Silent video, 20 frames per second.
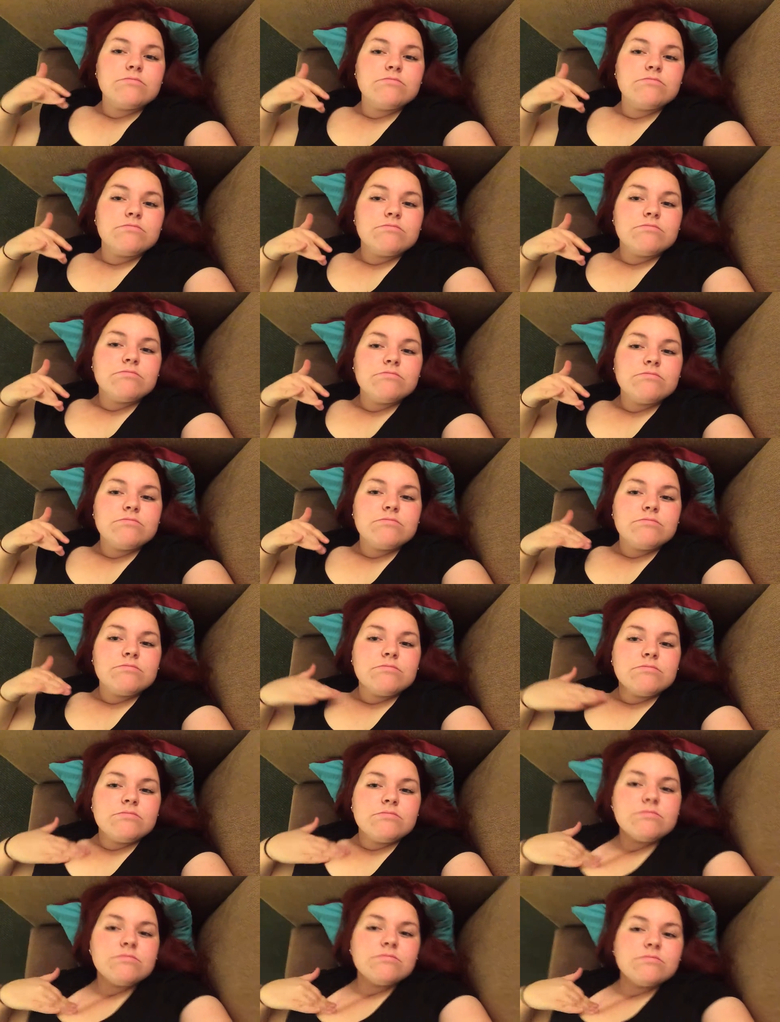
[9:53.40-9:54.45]

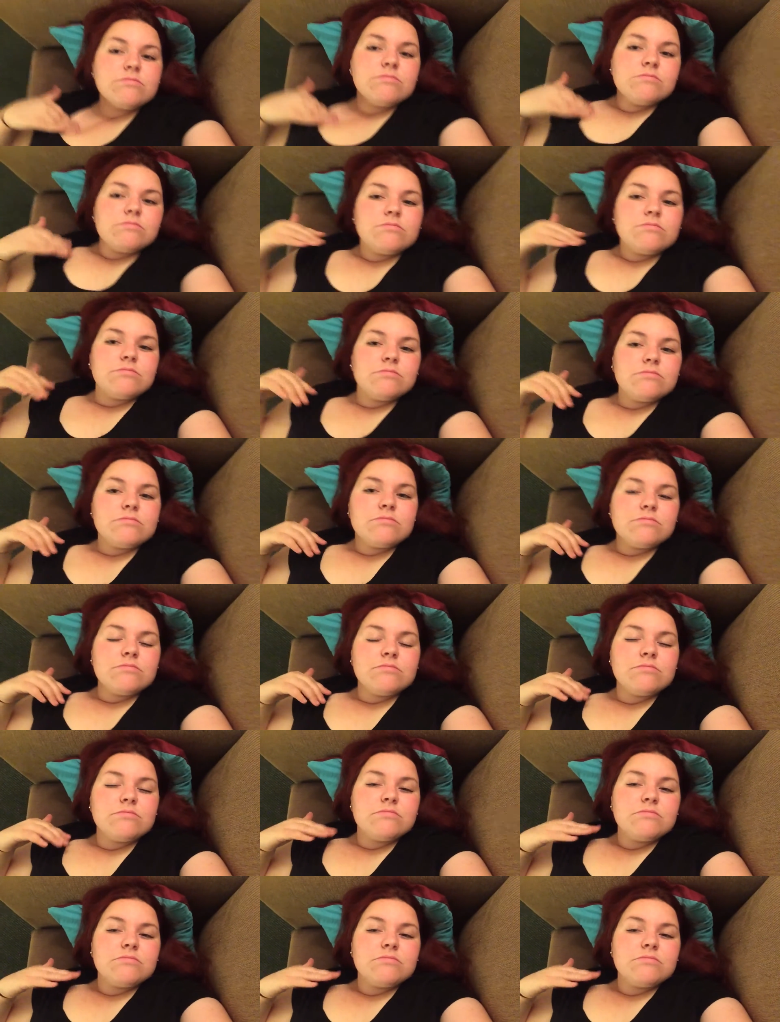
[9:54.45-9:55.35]
(no one is talking)